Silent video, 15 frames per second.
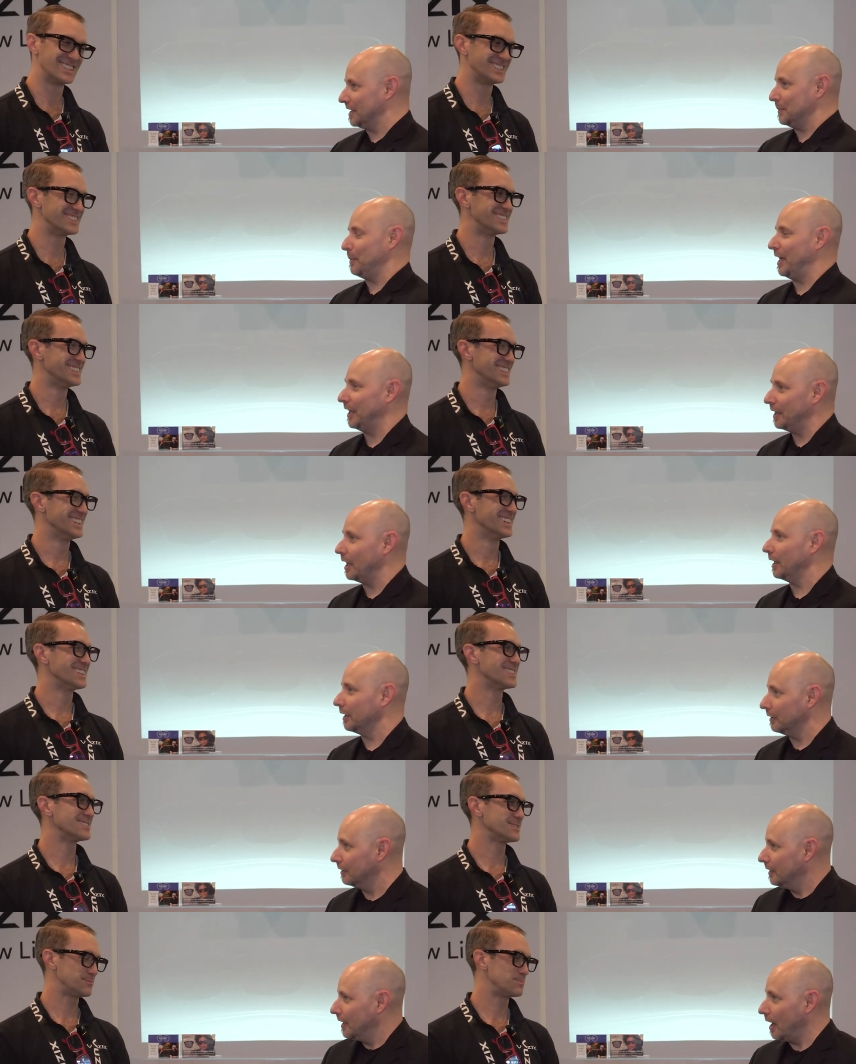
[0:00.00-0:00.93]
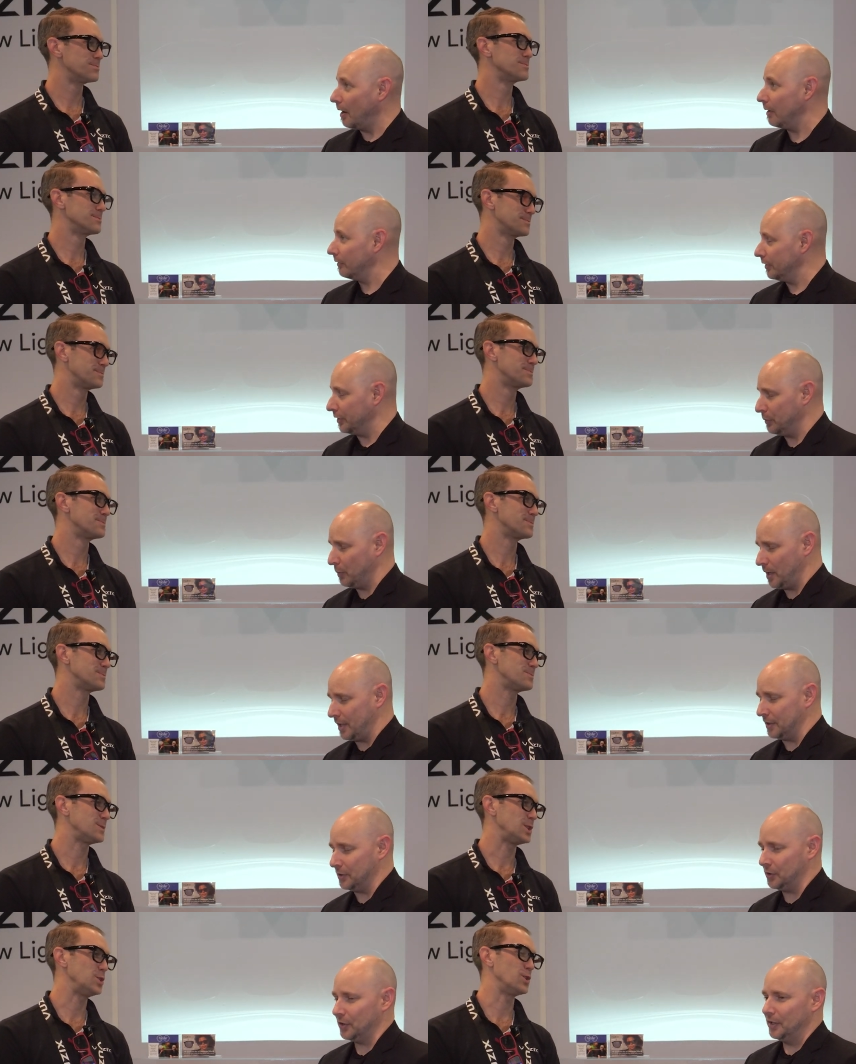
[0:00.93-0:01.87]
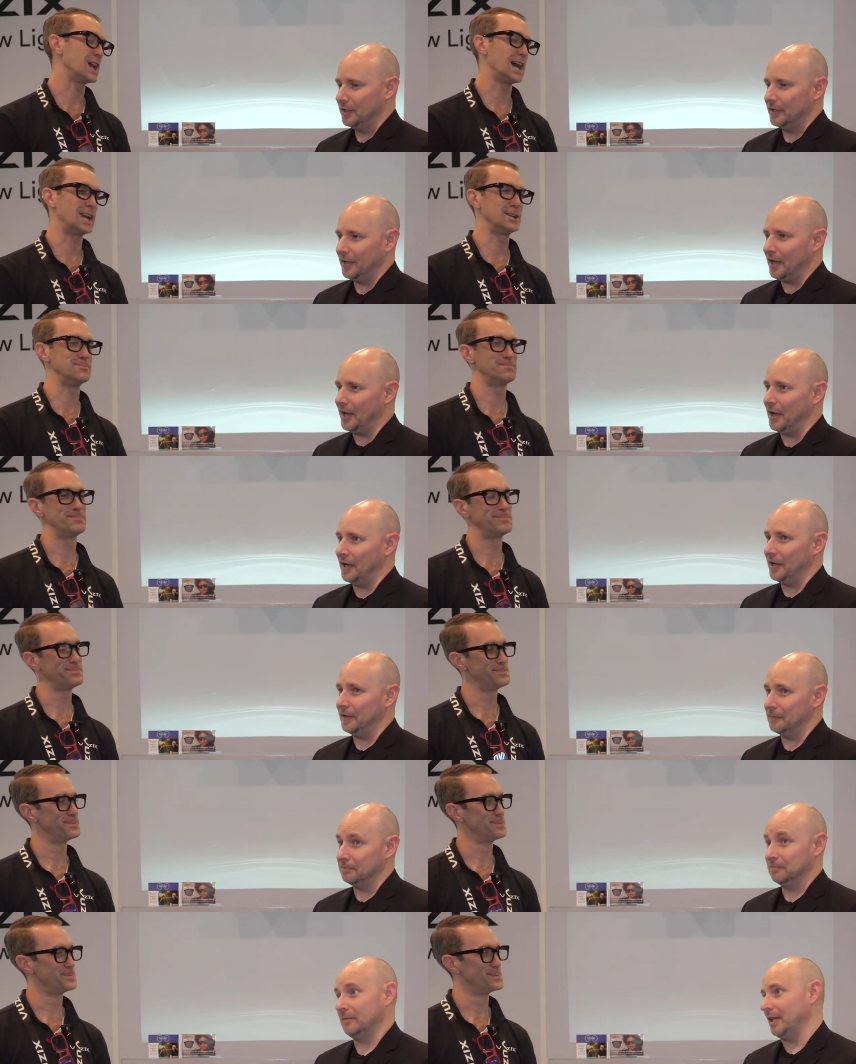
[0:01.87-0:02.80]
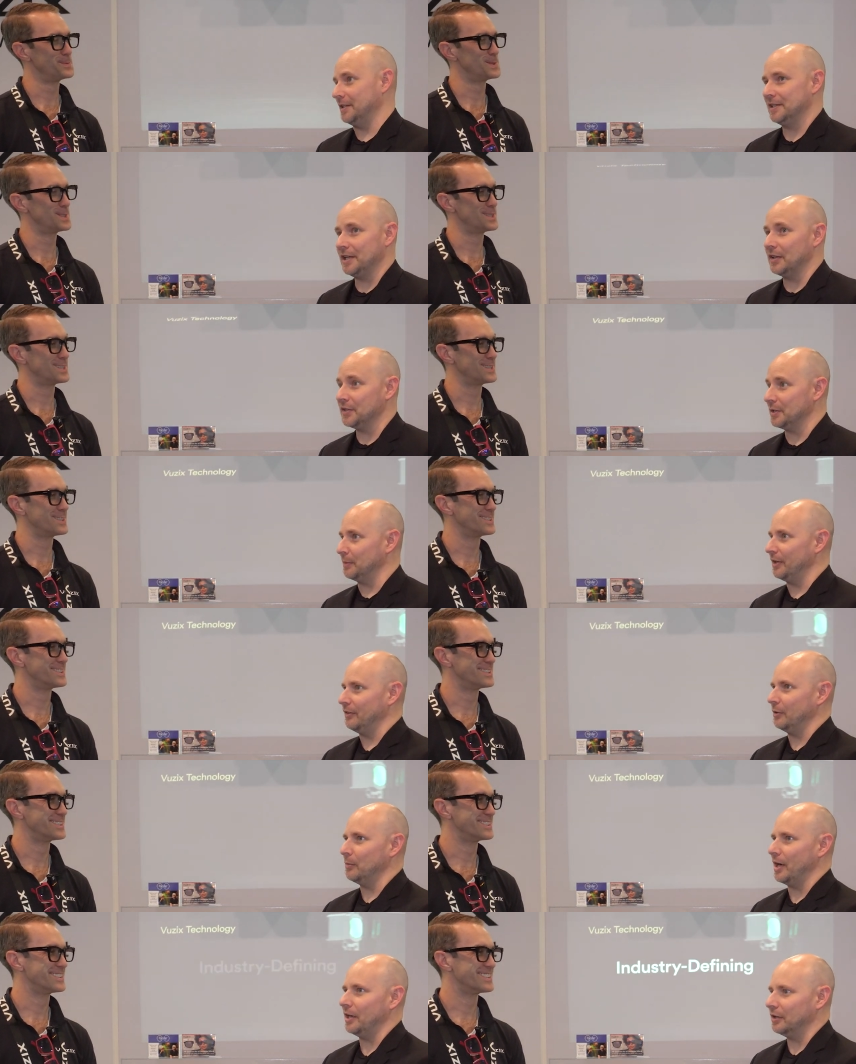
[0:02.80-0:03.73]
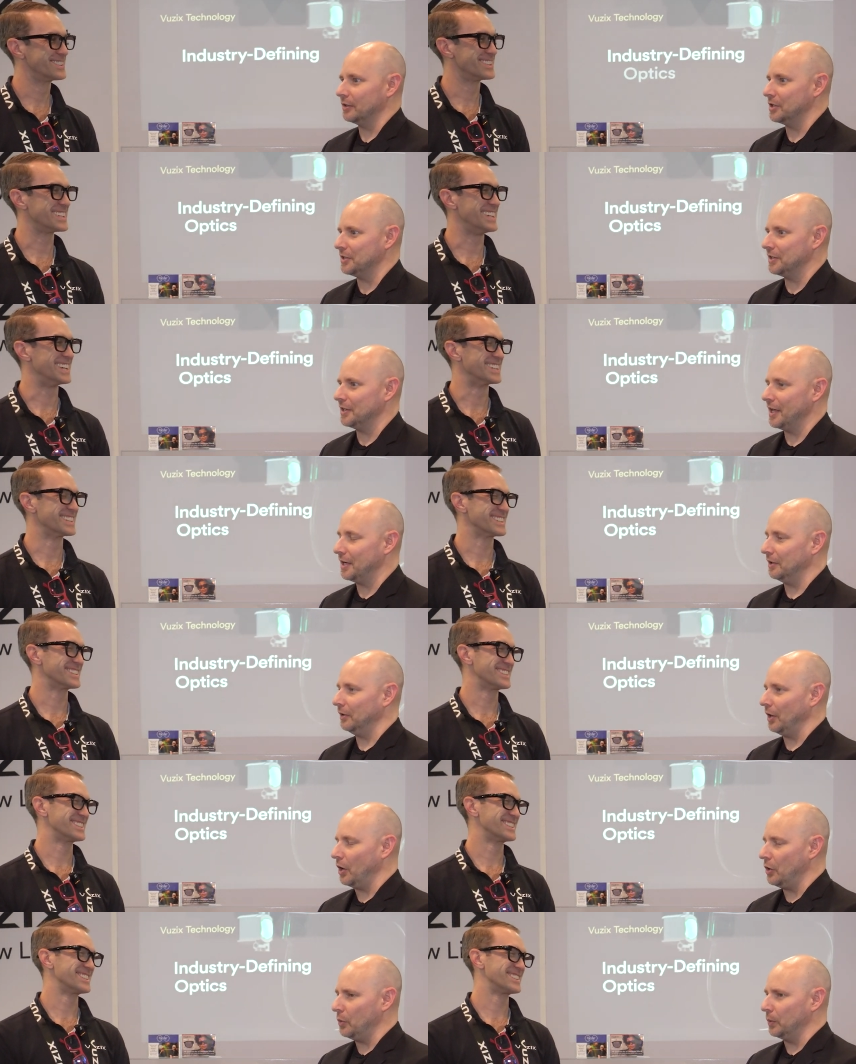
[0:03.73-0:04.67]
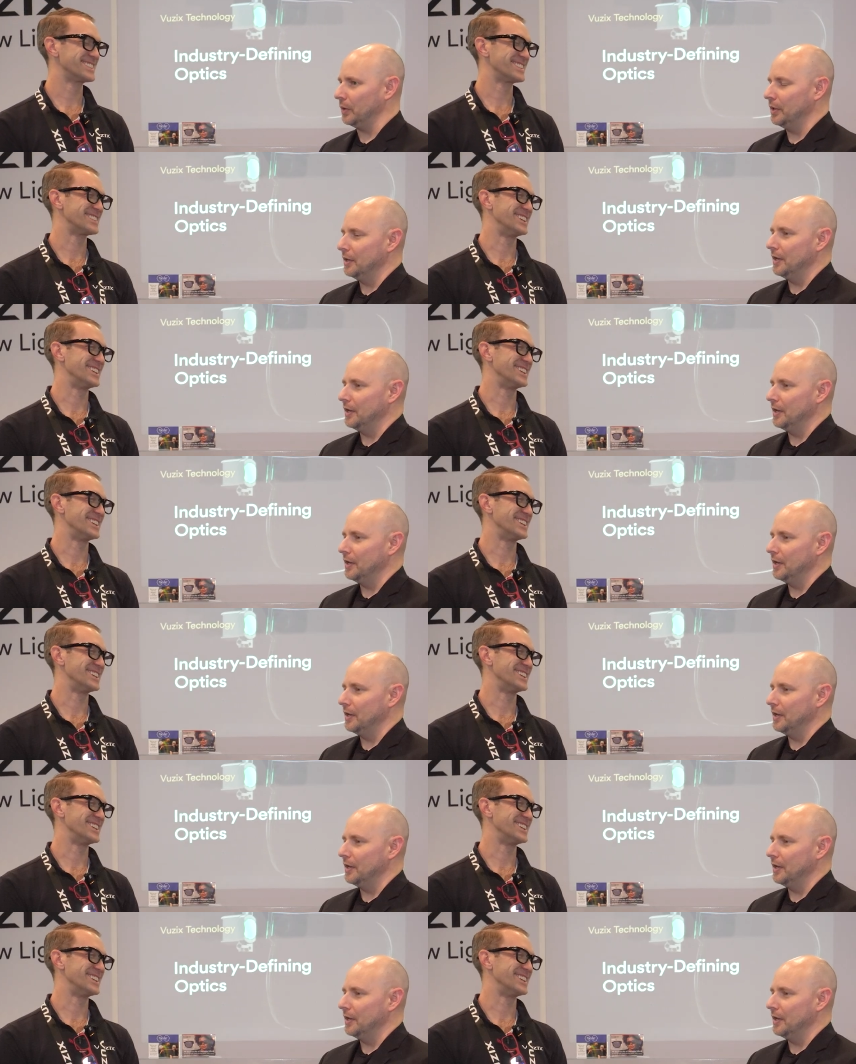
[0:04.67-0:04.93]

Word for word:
Speaker 1: expand on it however you wish. You got it. Uh, that sells them even better just in that alone.